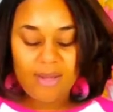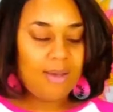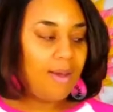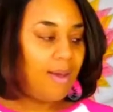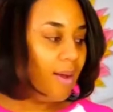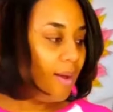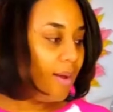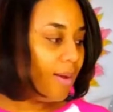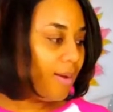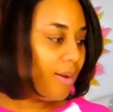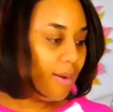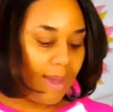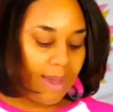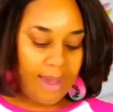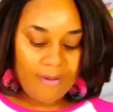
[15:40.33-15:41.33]

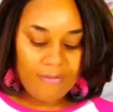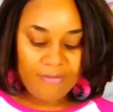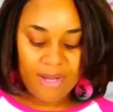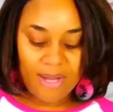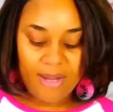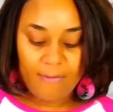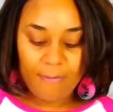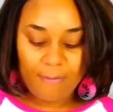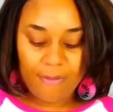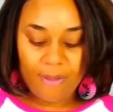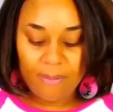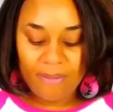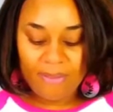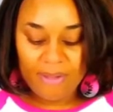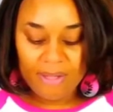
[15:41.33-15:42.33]
half day for
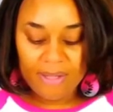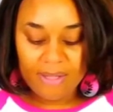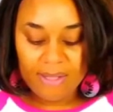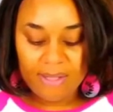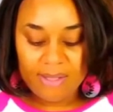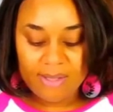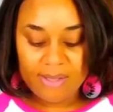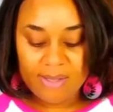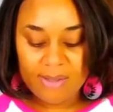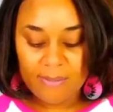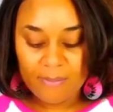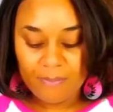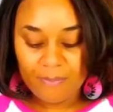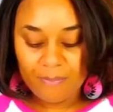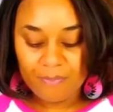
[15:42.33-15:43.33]
them, I think it is.
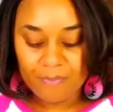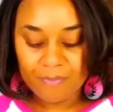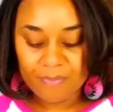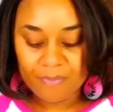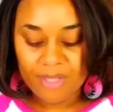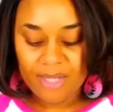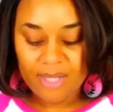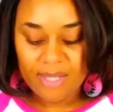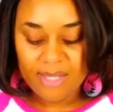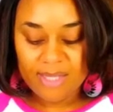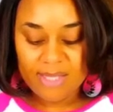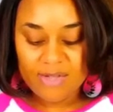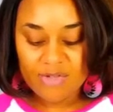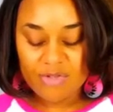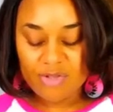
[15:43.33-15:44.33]
And then
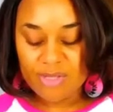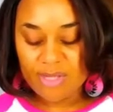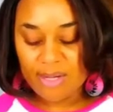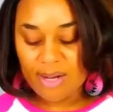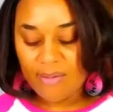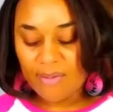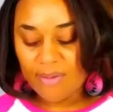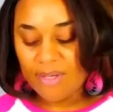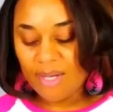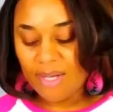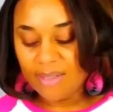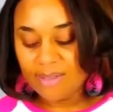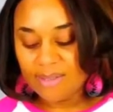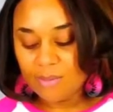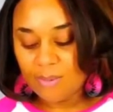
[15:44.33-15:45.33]
teachers get out the
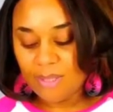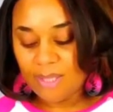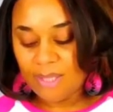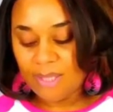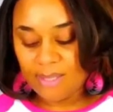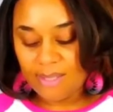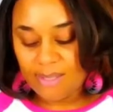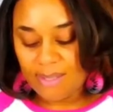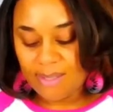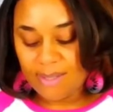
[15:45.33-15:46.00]
next week.